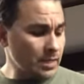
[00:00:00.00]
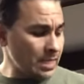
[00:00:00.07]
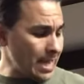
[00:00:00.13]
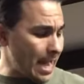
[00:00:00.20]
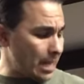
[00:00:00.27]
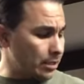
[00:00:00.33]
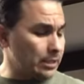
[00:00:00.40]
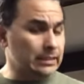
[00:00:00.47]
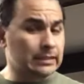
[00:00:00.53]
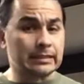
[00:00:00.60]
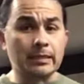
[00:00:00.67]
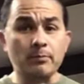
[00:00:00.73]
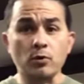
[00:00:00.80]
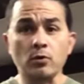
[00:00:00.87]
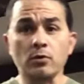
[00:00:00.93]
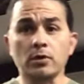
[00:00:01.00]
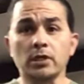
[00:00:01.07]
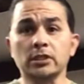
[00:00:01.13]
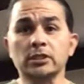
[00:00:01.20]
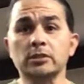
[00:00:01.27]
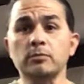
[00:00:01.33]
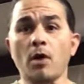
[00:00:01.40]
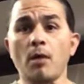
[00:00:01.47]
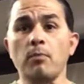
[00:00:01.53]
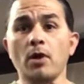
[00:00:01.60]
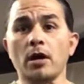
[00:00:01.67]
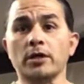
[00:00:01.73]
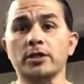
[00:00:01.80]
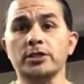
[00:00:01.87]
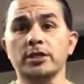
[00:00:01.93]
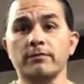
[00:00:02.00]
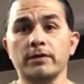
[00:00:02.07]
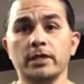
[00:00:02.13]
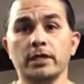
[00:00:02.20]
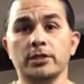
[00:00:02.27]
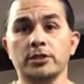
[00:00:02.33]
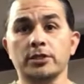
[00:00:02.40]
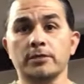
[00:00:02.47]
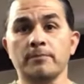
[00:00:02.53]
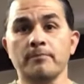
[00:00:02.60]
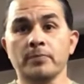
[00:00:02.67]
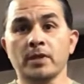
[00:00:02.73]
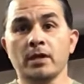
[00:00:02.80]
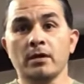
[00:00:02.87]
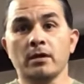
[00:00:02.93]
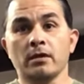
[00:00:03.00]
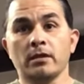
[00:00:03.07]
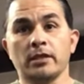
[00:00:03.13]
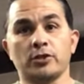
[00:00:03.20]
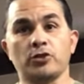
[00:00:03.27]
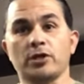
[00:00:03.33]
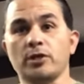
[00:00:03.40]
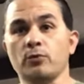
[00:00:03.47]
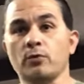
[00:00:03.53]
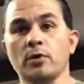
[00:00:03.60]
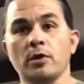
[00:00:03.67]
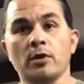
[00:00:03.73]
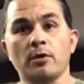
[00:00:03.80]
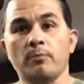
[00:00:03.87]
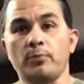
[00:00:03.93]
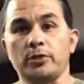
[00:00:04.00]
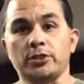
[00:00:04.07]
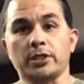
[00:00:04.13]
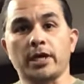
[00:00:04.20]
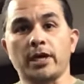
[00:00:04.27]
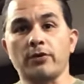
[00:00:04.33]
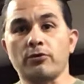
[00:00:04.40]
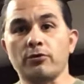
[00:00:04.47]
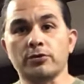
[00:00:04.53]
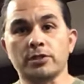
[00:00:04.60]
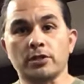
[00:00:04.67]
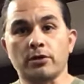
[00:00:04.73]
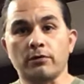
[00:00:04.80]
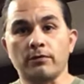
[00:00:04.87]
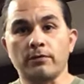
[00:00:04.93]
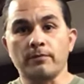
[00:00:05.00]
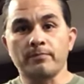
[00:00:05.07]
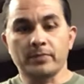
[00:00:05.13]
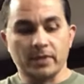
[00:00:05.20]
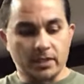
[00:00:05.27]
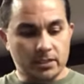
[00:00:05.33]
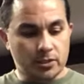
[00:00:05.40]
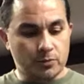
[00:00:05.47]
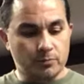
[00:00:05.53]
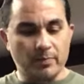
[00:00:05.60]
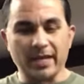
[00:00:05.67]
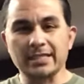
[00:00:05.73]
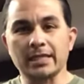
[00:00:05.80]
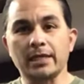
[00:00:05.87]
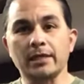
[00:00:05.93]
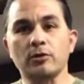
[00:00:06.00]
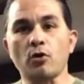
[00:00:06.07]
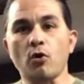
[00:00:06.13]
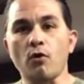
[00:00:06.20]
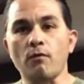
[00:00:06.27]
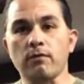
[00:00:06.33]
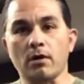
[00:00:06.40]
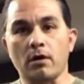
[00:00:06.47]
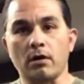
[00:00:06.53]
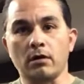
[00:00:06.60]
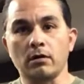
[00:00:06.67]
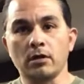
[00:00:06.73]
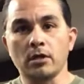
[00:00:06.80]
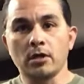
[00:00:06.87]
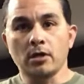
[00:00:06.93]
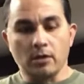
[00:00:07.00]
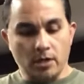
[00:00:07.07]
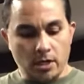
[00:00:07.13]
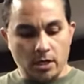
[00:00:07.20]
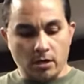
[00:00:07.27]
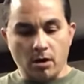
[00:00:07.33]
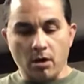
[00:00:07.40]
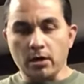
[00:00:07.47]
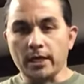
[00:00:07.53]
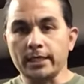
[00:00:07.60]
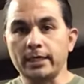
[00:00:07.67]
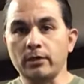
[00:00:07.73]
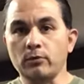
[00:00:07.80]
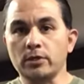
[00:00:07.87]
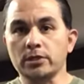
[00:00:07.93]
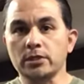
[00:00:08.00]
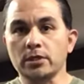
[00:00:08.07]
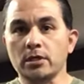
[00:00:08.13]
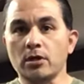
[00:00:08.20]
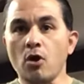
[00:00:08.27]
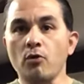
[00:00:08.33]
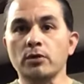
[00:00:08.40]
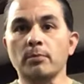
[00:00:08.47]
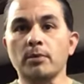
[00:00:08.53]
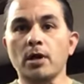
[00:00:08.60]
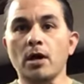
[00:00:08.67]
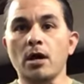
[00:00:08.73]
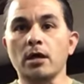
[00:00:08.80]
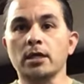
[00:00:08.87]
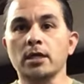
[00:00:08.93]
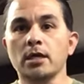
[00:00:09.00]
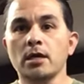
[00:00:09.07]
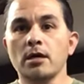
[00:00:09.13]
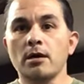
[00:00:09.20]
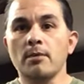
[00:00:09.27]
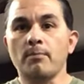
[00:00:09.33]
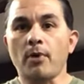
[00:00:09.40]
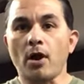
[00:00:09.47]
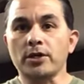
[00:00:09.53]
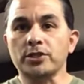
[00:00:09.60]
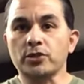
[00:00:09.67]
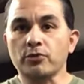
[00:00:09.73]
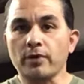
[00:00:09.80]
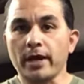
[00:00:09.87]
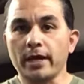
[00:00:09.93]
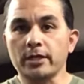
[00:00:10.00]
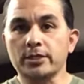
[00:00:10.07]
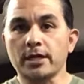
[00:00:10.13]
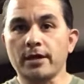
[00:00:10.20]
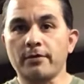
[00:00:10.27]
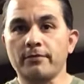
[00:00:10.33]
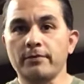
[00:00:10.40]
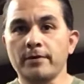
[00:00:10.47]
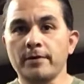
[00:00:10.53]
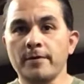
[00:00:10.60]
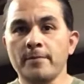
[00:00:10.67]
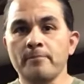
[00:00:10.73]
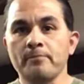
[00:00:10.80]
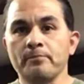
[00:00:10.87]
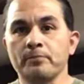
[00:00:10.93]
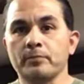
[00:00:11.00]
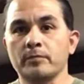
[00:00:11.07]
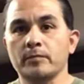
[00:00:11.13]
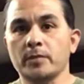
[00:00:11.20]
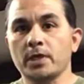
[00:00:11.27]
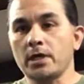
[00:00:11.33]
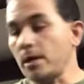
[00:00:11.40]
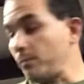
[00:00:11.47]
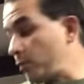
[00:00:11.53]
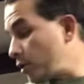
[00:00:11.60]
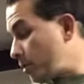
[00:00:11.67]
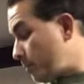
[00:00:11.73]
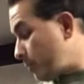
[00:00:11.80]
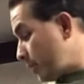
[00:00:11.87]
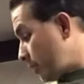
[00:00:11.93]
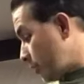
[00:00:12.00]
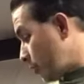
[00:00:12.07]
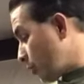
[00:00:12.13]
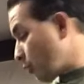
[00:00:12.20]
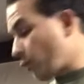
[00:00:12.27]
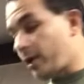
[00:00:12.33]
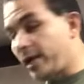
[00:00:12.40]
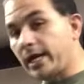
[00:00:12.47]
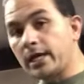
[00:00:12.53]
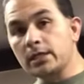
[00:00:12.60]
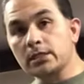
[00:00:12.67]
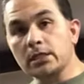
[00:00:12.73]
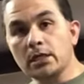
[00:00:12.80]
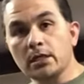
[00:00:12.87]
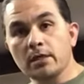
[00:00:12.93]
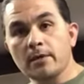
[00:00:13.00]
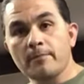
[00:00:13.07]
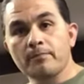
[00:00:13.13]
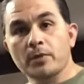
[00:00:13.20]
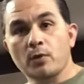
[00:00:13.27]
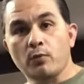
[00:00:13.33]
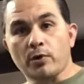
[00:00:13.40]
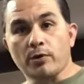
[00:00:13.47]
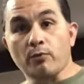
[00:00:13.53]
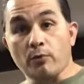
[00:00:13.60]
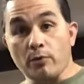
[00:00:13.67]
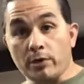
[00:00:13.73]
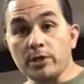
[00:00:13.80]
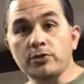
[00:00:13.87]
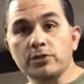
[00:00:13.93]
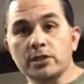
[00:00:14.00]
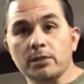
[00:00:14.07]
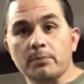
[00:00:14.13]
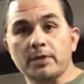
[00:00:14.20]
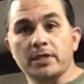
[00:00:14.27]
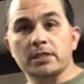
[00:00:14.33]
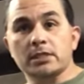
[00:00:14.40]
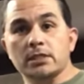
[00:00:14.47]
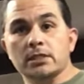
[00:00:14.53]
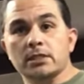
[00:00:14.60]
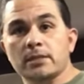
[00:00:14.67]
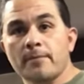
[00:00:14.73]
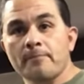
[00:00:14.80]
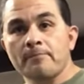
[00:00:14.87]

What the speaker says: how to assemble a small block Chevy engine that you can put together yourself. This is basically an overhaul. All I did was hone the block, polish the crankshaft. I'm going to put new rings. We're using the pistons.